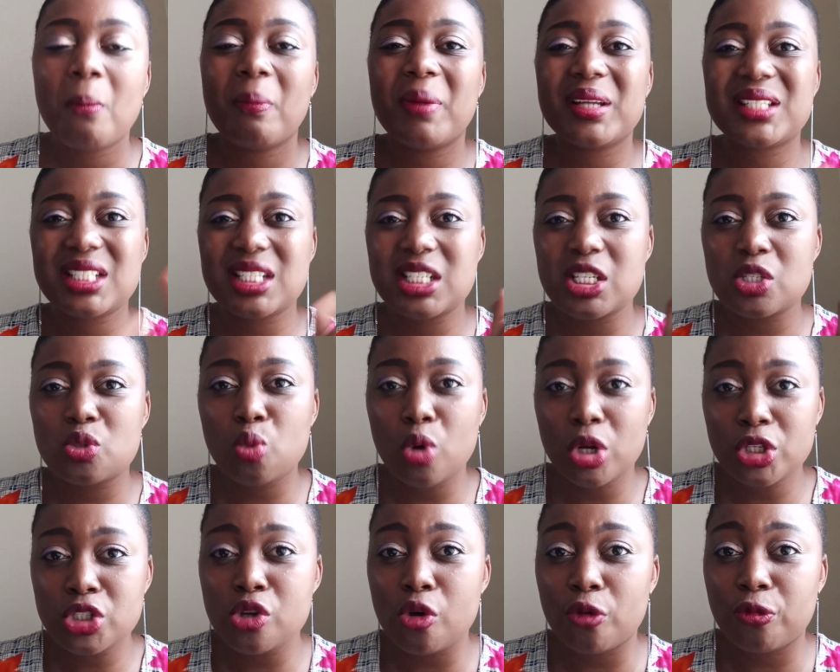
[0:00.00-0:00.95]
but it is
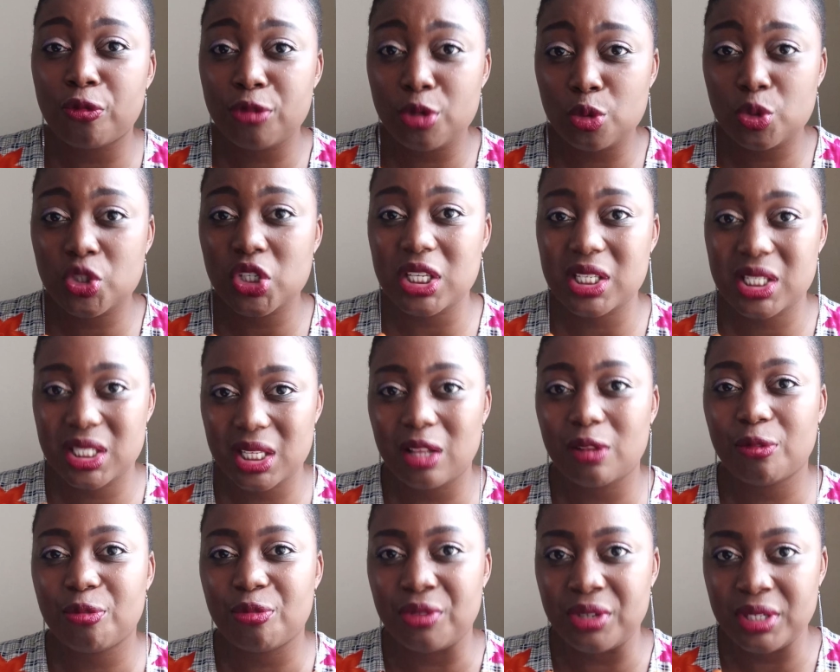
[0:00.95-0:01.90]
what your future
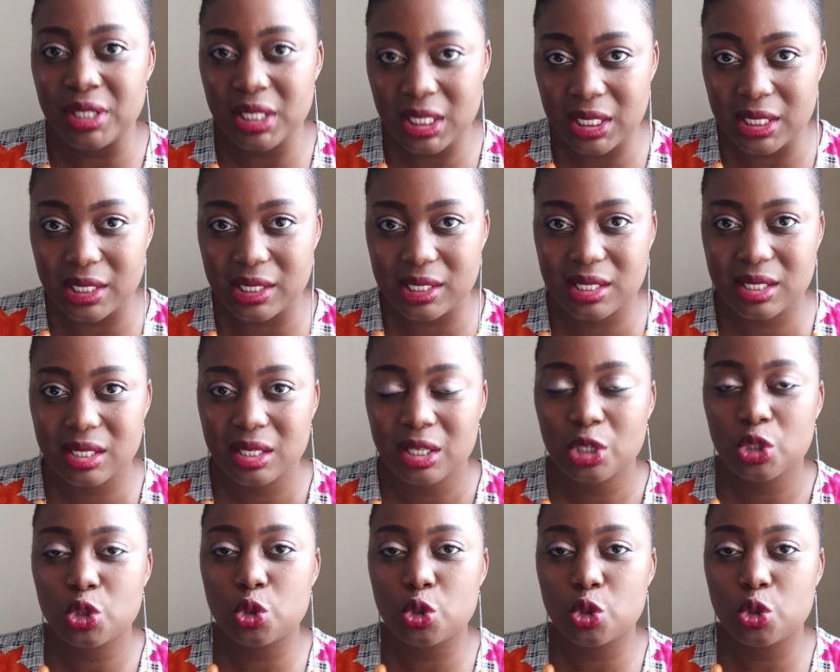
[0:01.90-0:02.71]
self needs